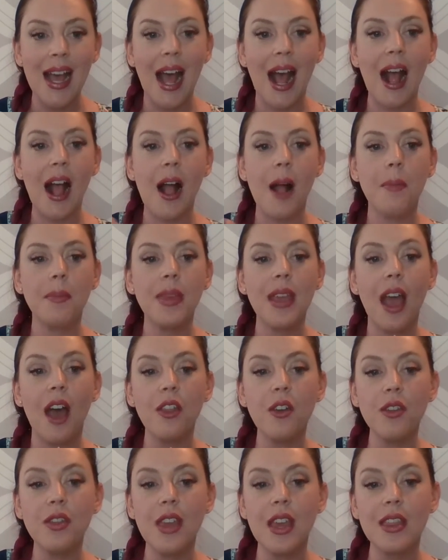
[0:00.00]
The
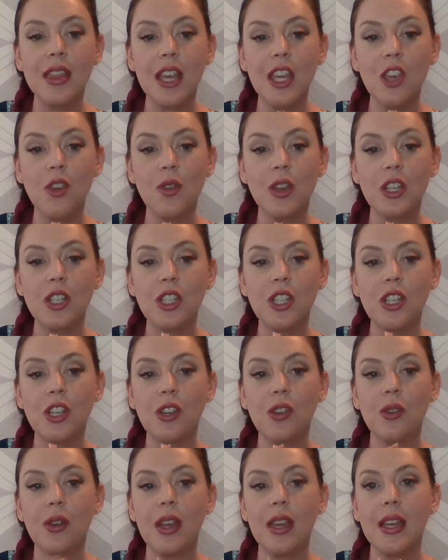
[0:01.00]
other thing that you can
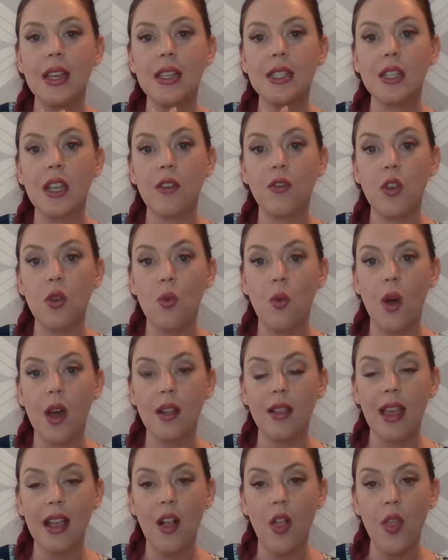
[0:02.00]
do is if you want
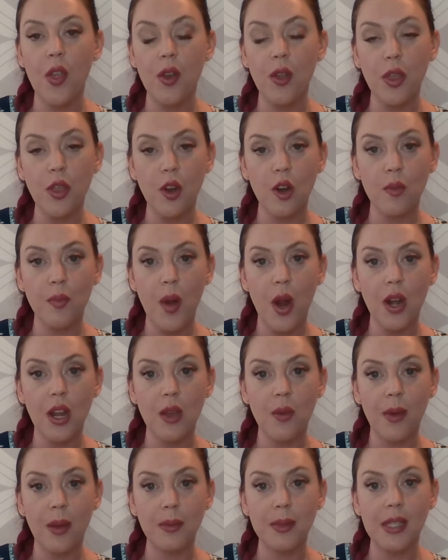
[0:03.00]
like a little third-party
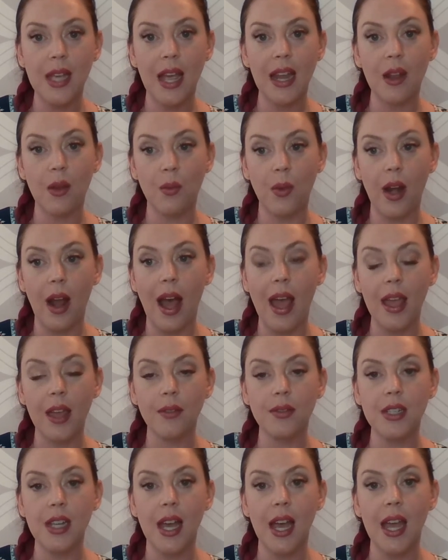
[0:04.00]
website, and what I
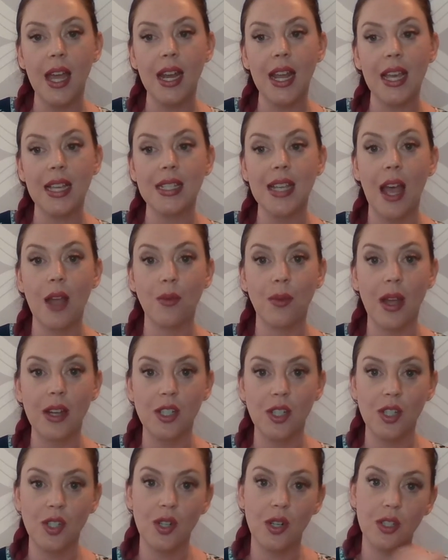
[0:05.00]
have done is I
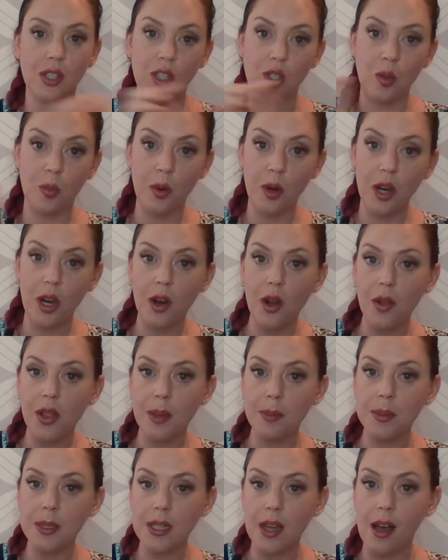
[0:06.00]
registered
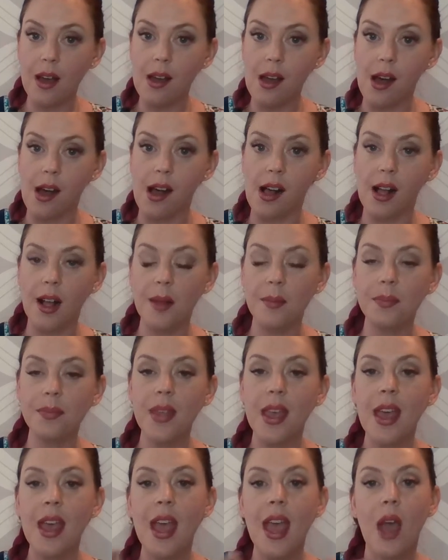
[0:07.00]
superherolips.com,
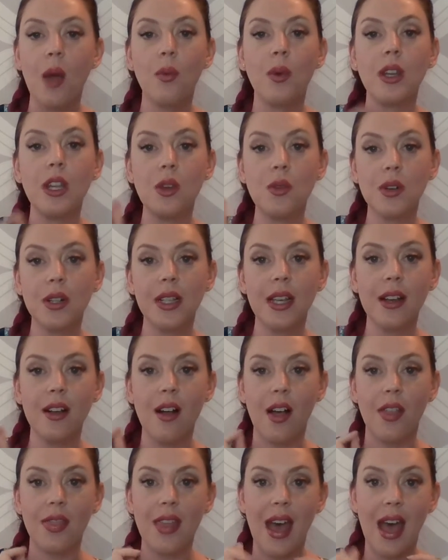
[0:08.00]
and when you click
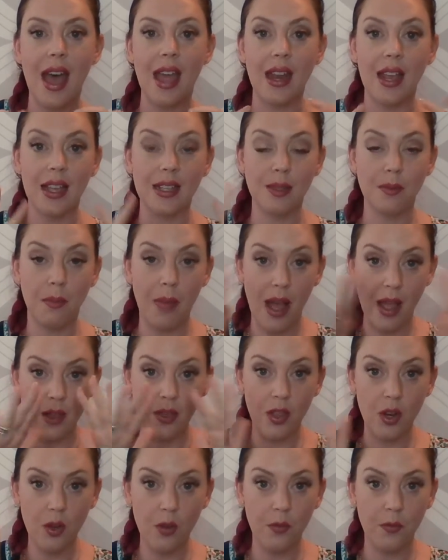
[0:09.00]
on that, it's my
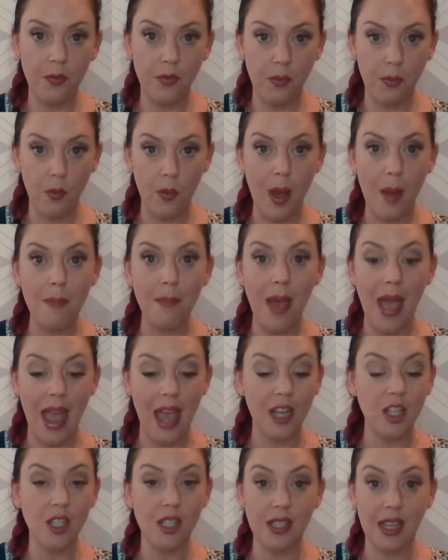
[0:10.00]
little web
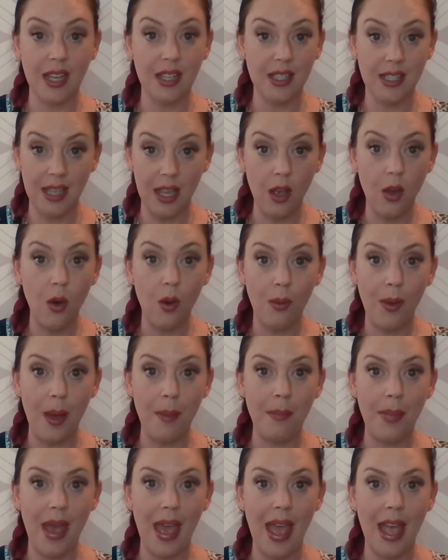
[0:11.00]
page. It's like a single
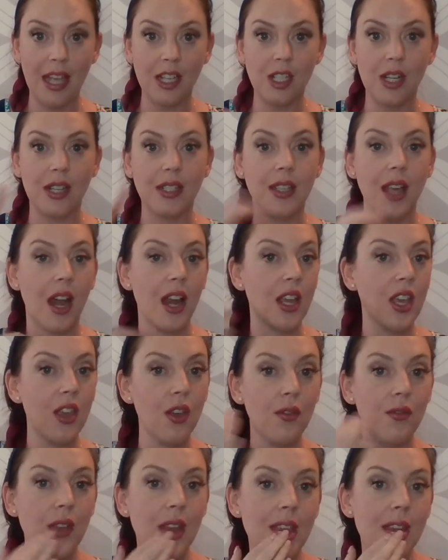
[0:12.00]
web page, and it's got a
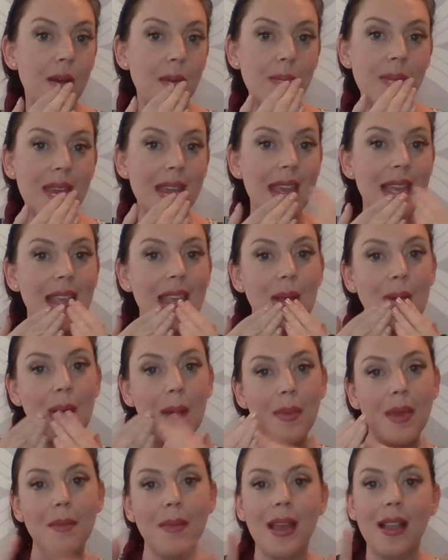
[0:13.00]
cute video of me like
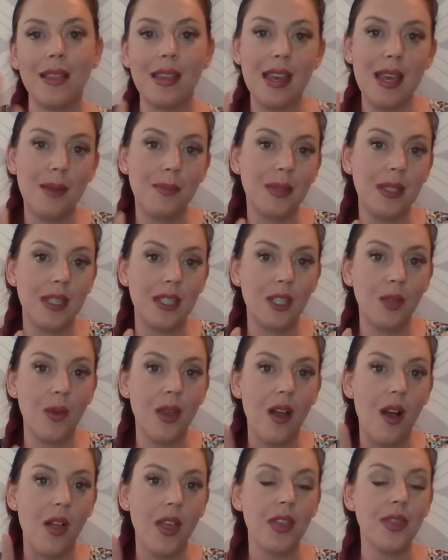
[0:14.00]
rubbing my lips and
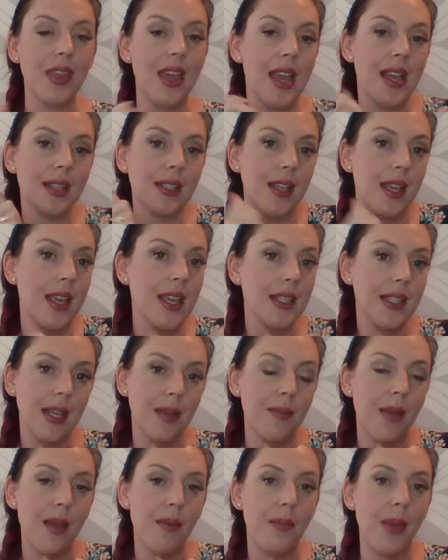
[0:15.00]
doing all the things and kissing
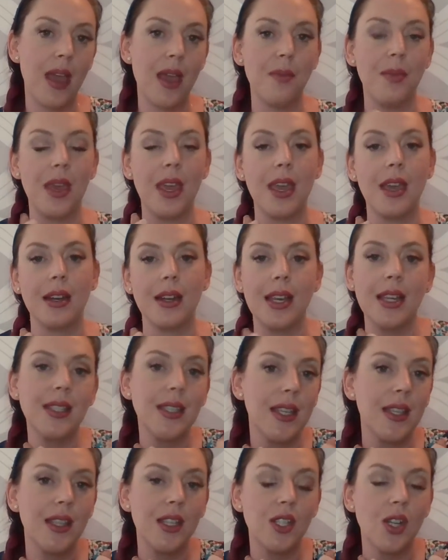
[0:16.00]
my baby and
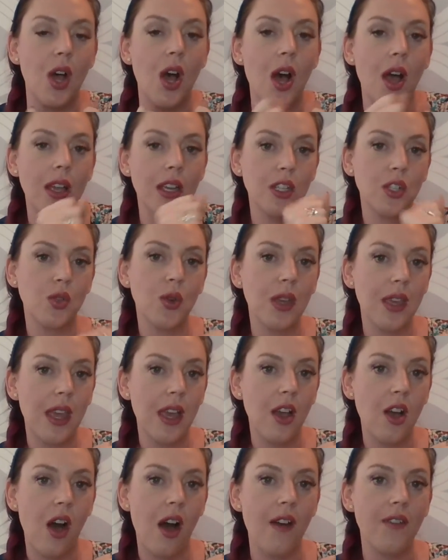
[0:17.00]
kissing the dog and
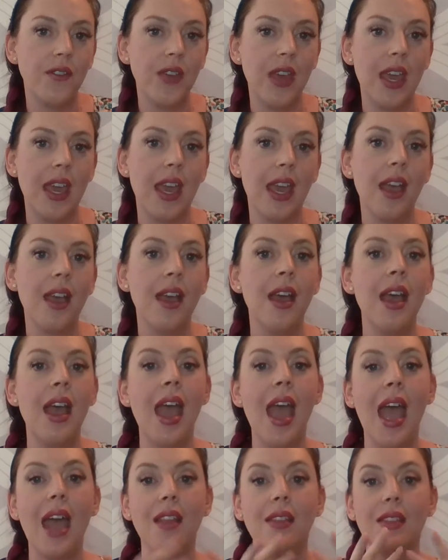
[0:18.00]
drinking coffee.
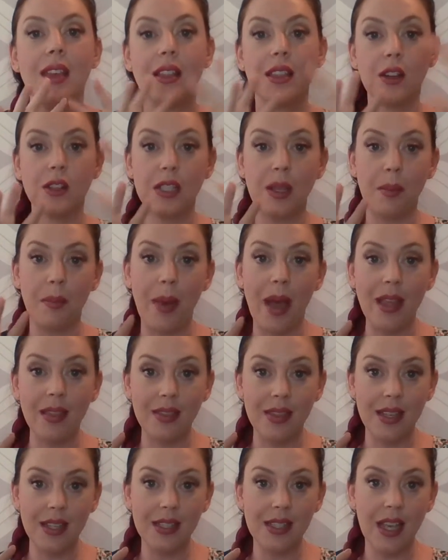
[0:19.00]
And then there's a button
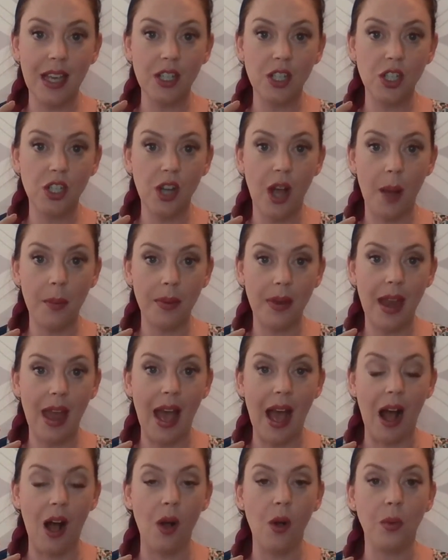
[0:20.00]
that says Shop
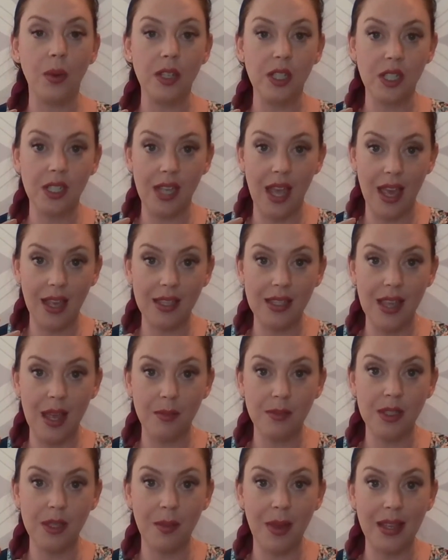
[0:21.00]
Now, which takes
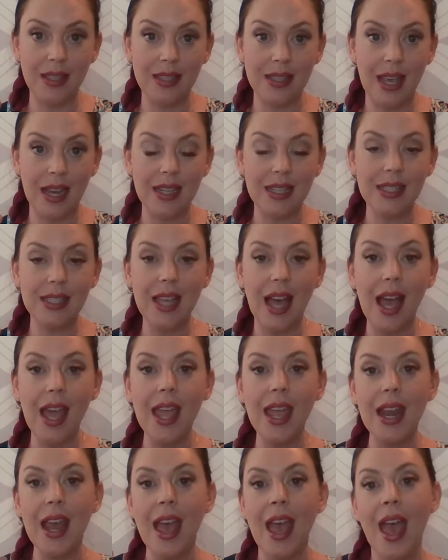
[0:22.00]
them to my Senna
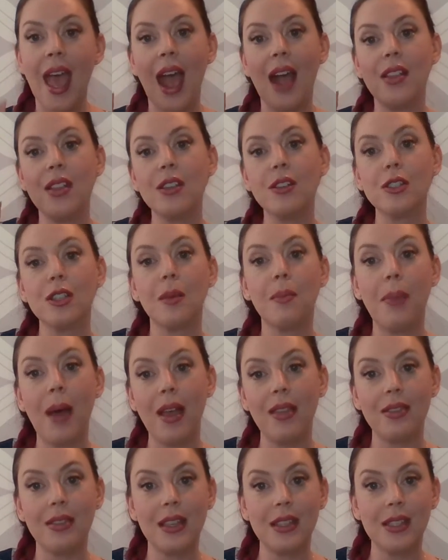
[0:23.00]
site. And then there's a
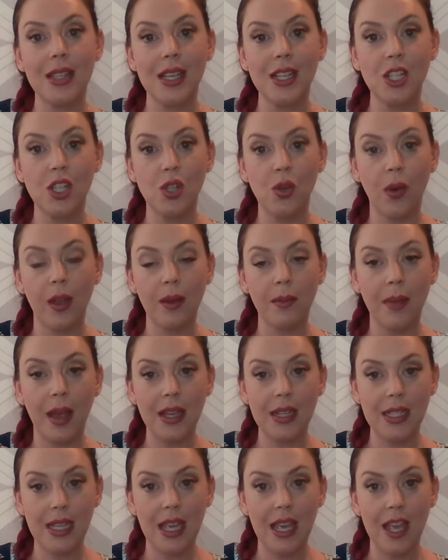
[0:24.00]
button that says Join My
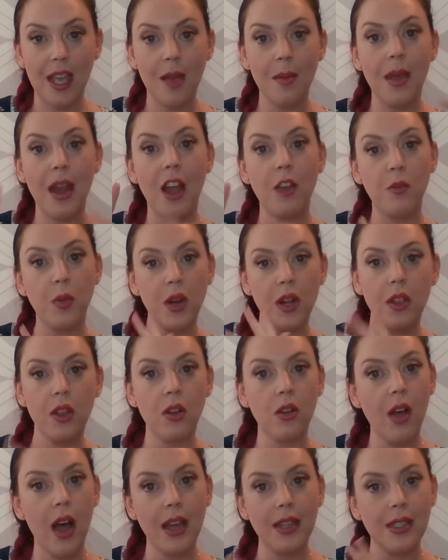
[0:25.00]
Team. And I put a
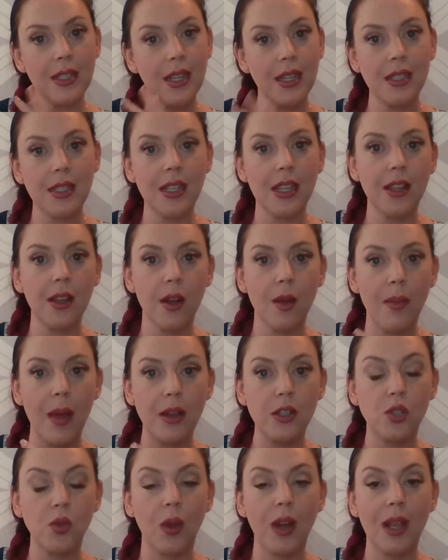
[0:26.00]
little content in there
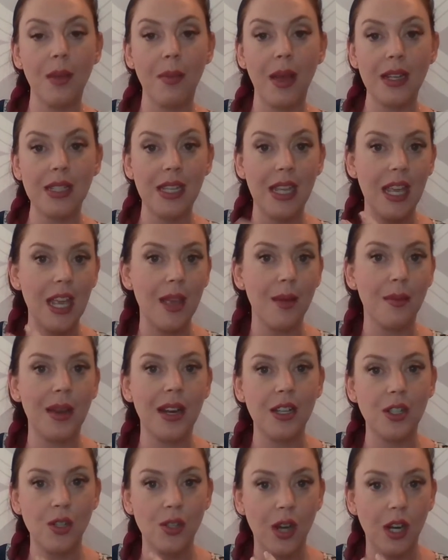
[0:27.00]
about joining my team and
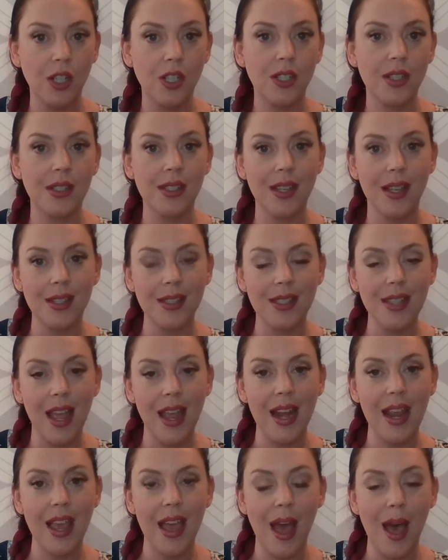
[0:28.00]
instructions on
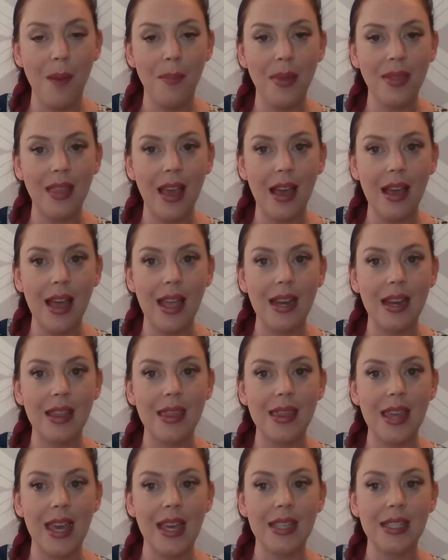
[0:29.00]
signing up and that kind of
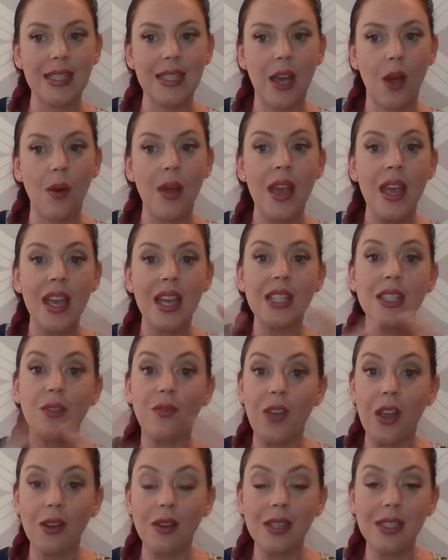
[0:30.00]
thing. So it's
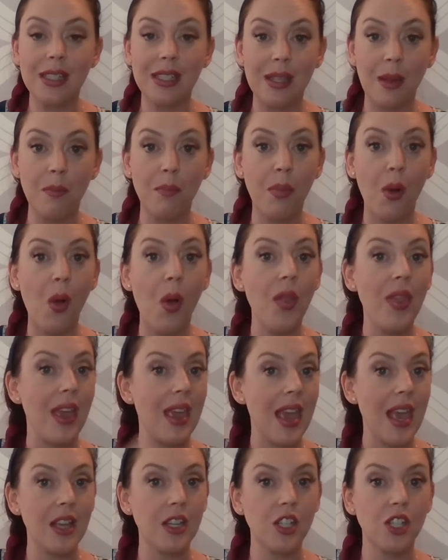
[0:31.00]
very simple. They
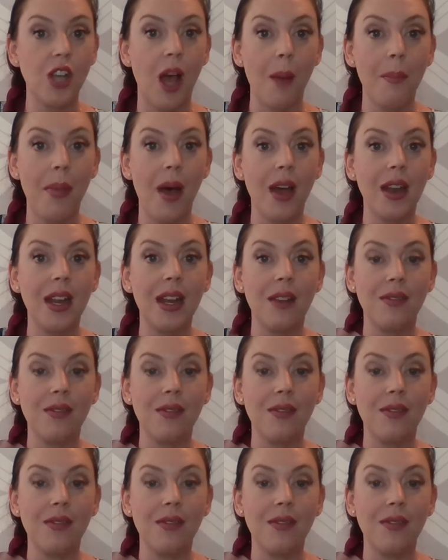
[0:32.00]
can't shop on it.